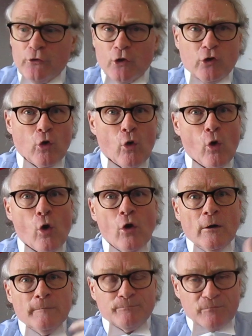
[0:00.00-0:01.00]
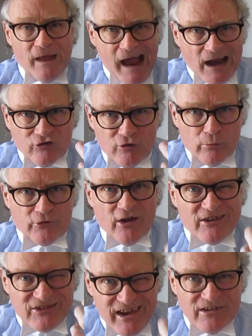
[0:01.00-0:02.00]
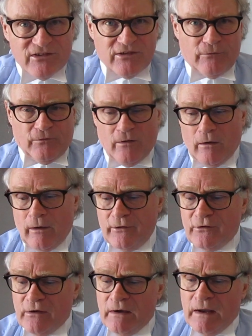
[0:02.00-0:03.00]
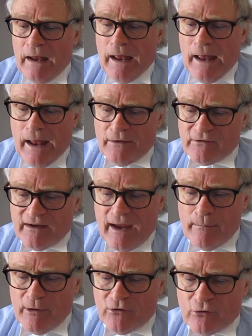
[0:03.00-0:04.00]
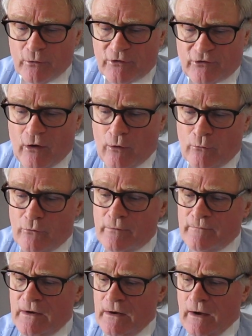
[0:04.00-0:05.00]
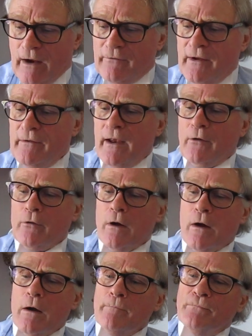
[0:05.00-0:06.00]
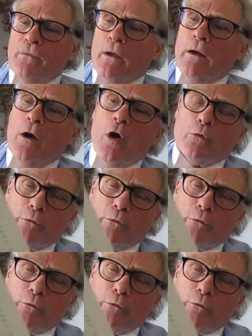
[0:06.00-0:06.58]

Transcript: the Corps actually was identified and came into its own. And then there are a whole